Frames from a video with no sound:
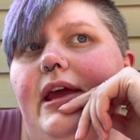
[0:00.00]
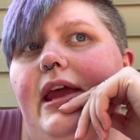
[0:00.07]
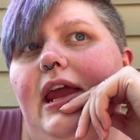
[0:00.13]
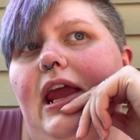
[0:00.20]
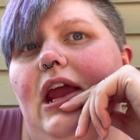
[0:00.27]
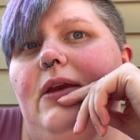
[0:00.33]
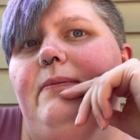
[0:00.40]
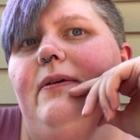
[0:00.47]

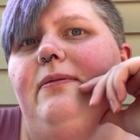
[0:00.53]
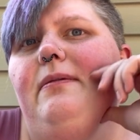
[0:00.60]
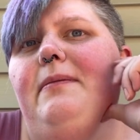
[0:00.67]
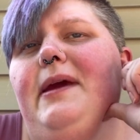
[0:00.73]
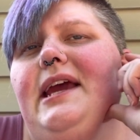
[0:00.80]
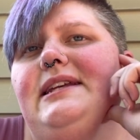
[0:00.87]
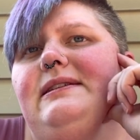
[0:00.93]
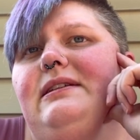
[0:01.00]
and both me and
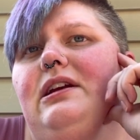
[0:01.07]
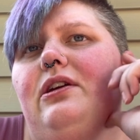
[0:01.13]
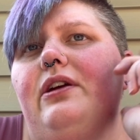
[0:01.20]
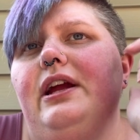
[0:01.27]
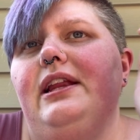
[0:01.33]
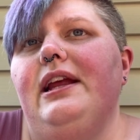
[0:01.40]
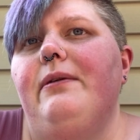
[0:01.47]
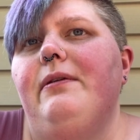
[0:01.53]
my husband
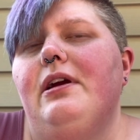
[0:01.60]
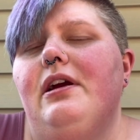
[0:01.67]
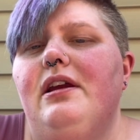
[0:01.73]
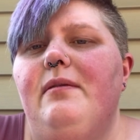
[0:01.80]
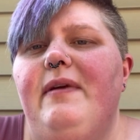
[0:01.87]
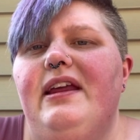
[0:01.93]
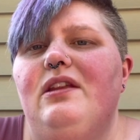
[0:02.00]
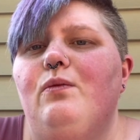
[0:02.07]
agreed that we were going
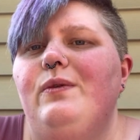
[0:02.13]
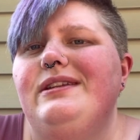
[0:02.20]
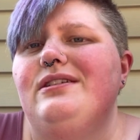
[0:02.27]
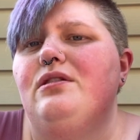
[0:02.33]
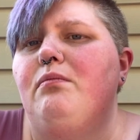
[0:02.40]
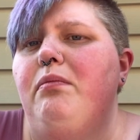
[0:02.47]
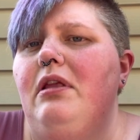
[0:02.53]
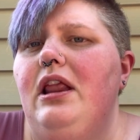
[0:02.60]
to make the
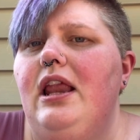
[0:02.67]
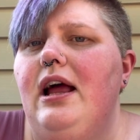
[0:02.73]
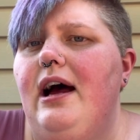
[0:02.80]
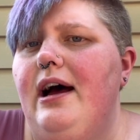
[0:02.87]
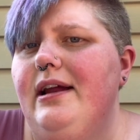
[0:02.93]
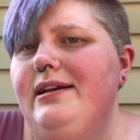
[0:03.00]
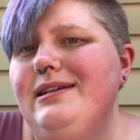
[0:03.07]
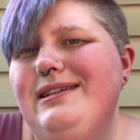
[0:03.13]
wizard
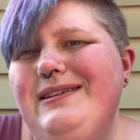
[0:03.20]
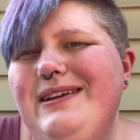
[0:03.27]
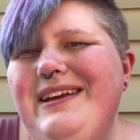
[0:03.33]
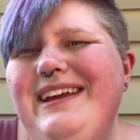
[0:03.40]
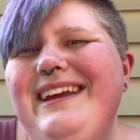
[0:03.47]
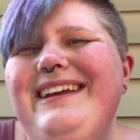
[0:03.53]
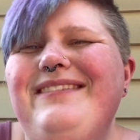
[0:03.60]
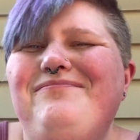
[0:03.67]
blonde
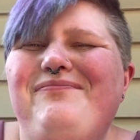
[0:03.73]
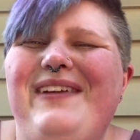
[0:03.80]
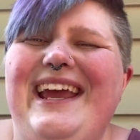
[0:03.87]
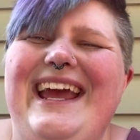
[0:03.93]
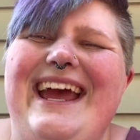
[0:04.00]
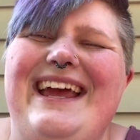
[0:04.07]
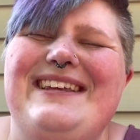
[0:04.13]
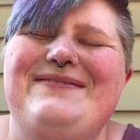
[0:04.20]

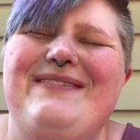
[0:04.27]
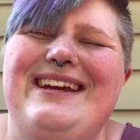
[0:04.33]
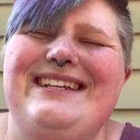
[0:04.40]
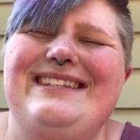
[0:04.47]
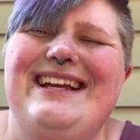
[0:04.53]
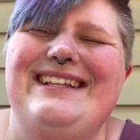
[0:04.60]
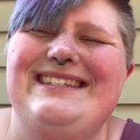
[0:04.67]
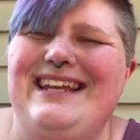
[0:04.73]
because my
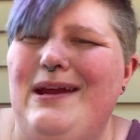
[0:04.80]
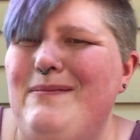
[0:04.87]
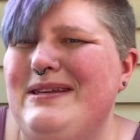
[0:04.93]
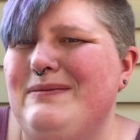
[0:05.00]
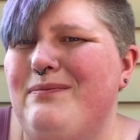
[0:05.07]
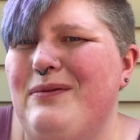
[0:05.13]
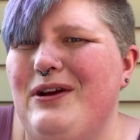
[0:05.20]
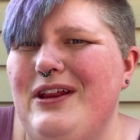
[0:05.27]
son's name
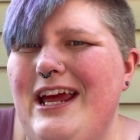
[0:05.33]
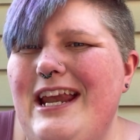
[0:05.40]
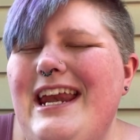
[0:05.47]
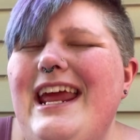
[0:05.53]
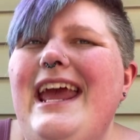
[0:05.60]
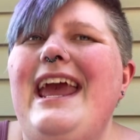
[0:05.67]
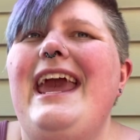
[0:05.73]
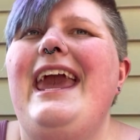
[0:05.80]
is Merlin,
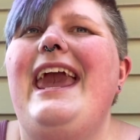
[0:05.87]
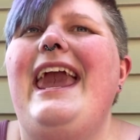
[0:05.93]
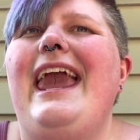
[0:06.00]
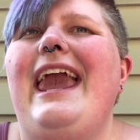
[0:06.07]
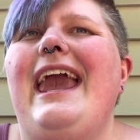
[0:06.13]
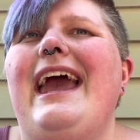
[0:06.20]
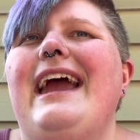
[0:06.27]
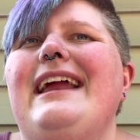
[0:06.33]

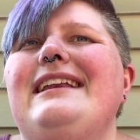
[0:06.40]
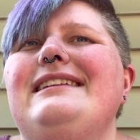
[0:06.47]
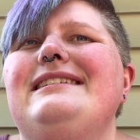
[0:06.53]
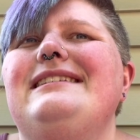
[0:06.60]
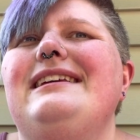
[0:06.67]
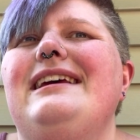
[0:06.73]
and